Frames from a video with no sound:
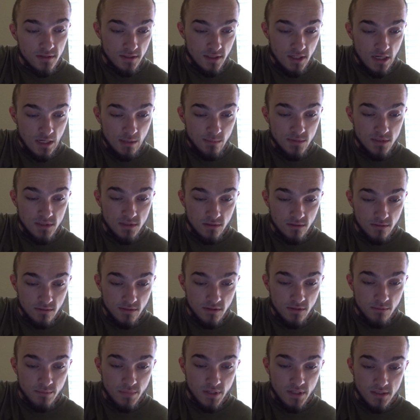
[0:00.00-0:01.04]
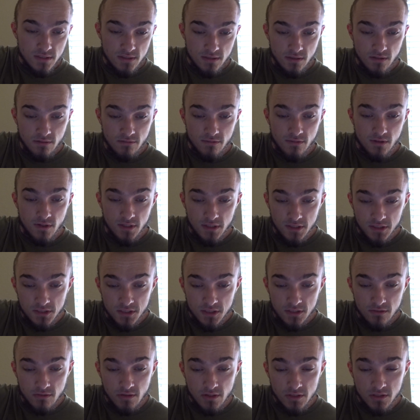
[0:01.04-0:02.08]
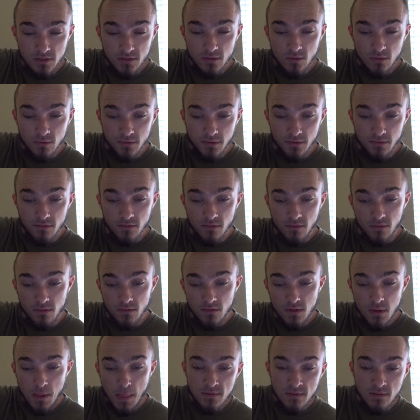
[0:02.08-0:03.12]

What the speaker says: time is literally the best thing for any stress you're going through.